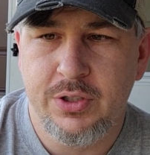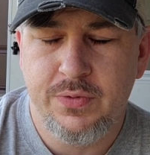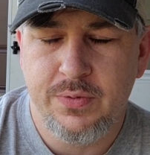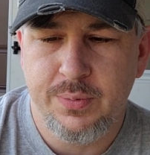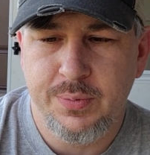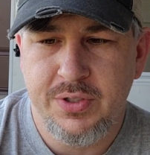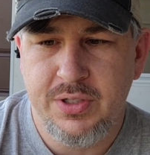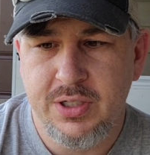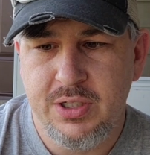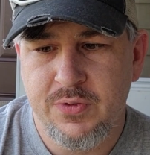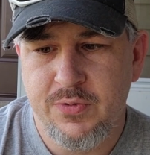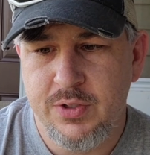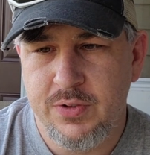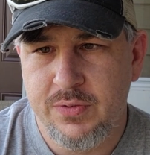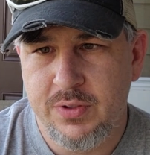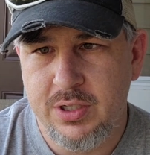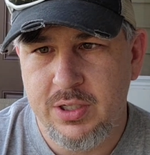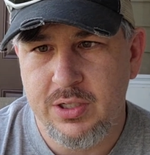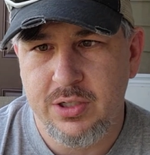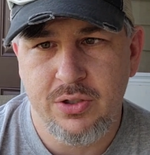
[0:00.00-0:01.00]
from
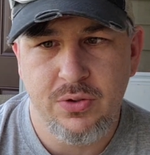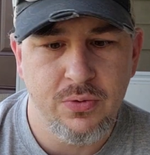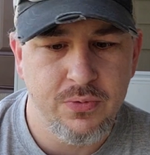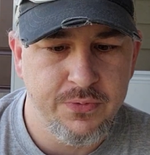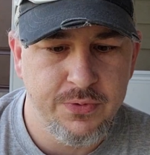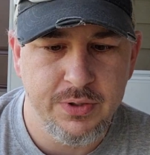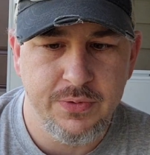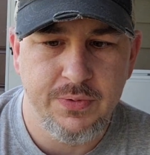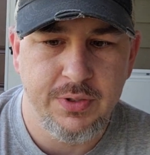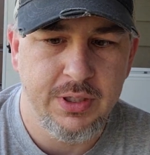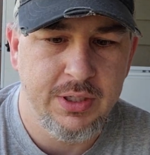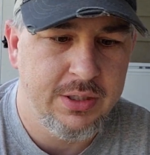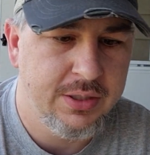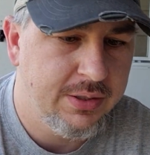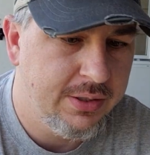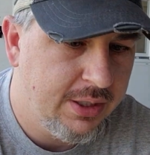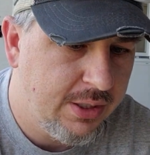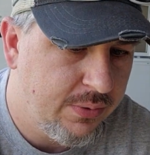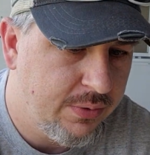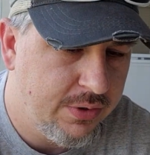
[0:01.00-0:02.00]
6:15 to 2:15, and
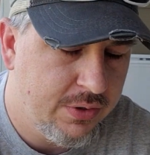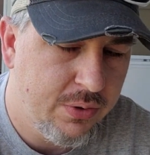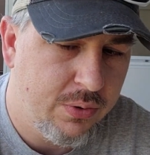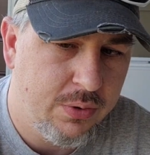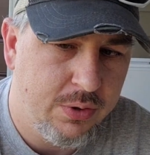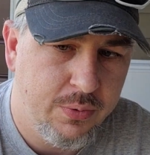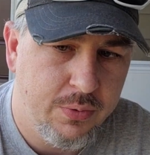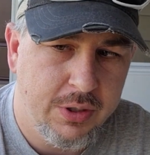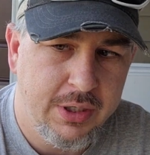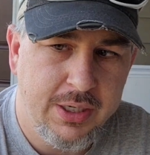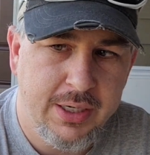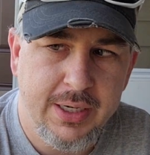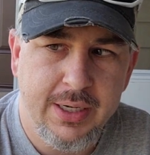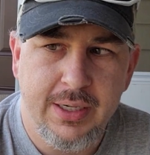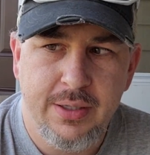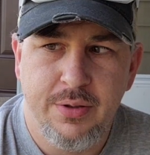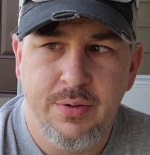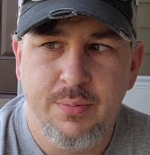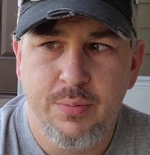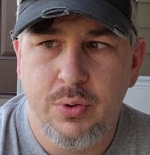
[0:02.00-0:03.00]
that was the only one I had
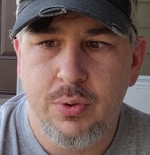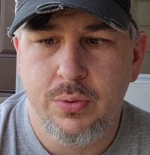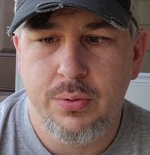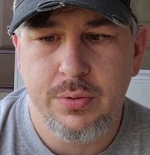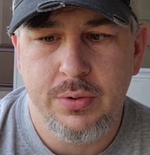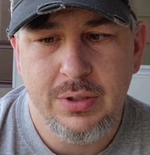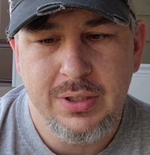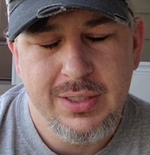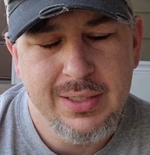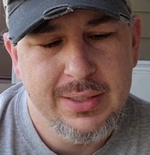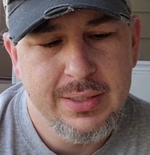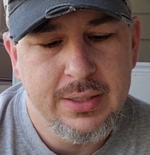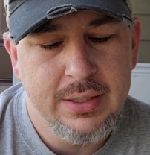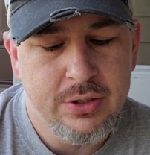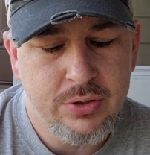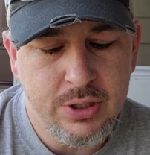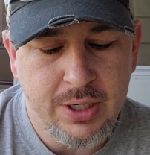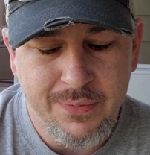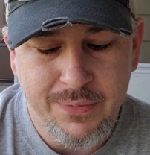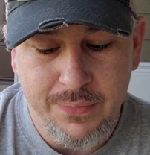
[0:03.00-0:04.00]
in the boat.
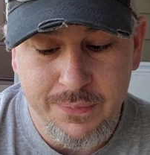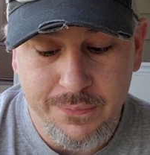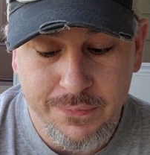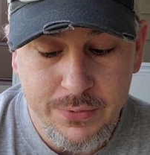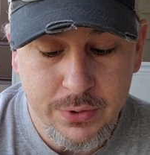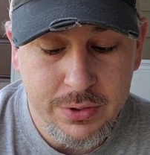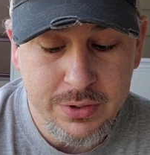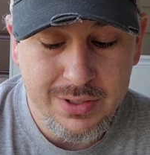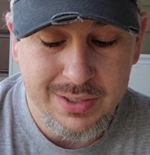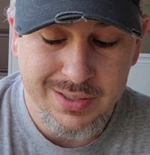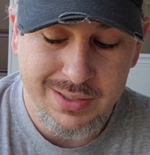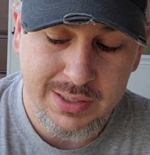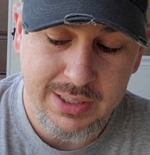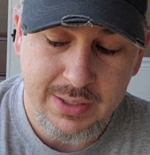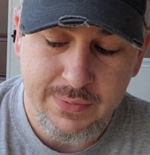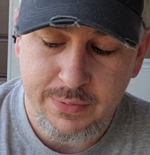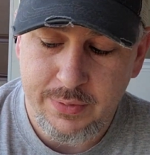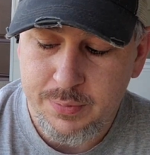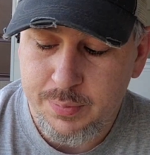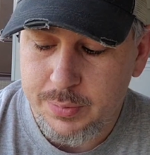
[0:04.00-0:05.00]
Dropped from first to
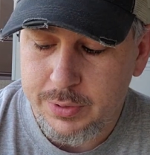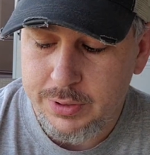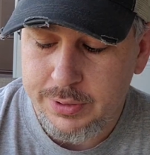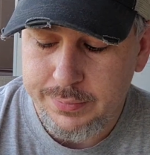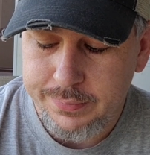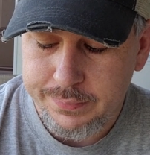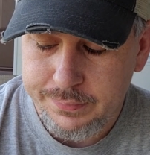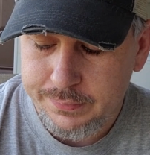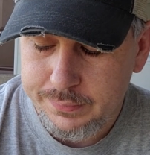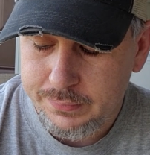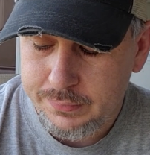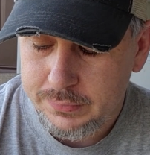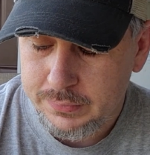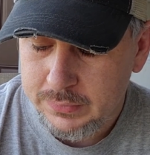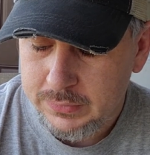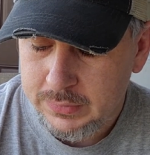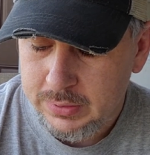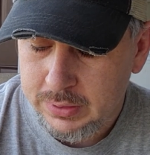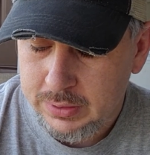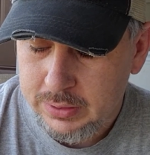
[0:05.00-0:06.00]
seventh, but
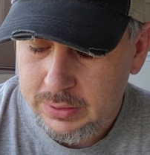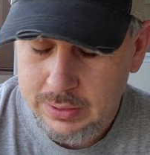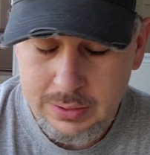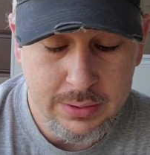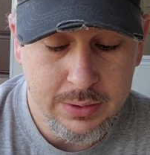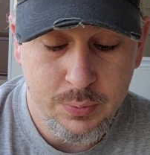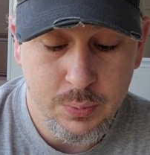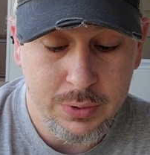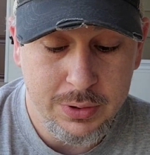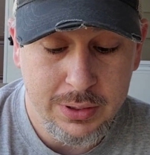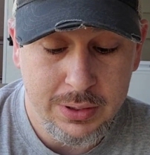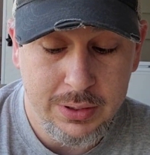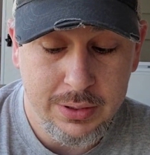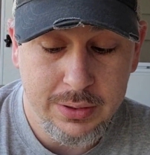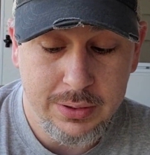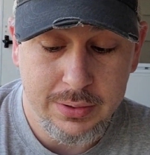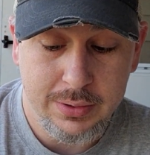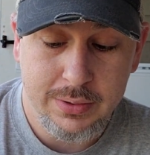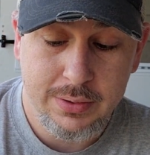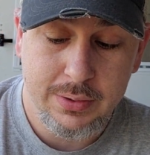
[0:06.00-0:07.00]
it is what it
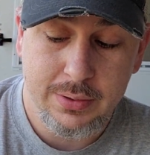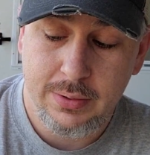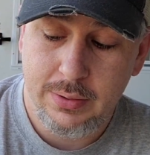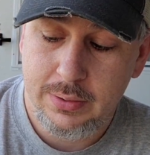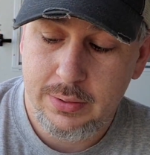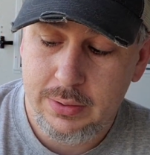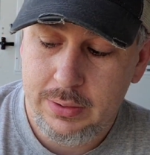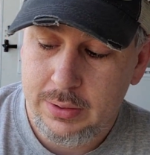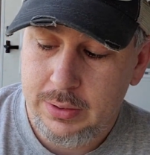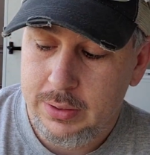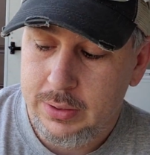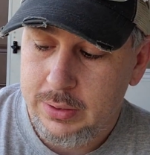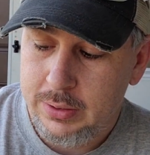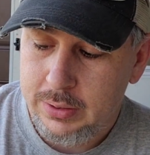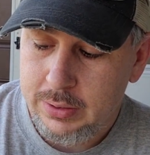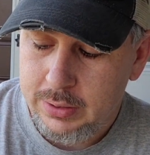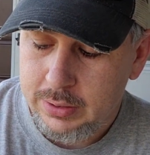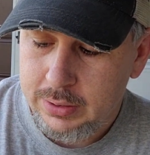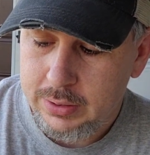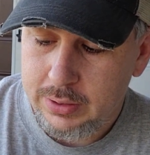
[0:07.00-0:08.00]
is.
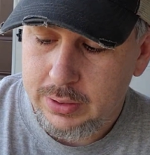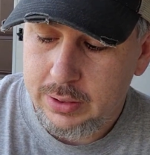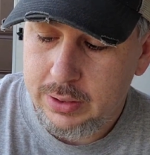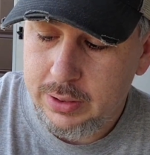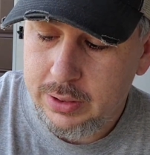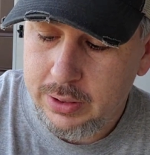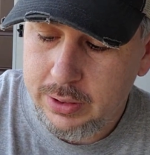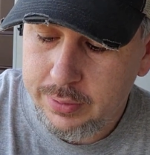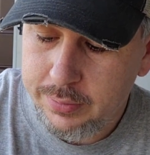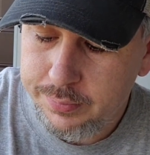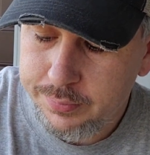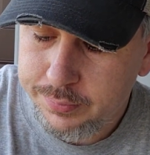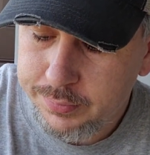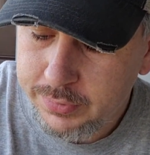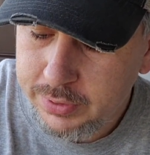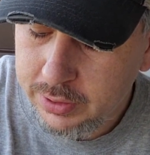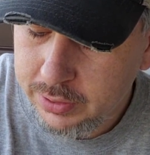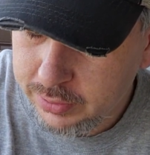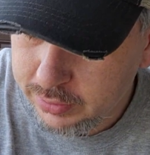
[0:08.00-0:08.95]
Yep,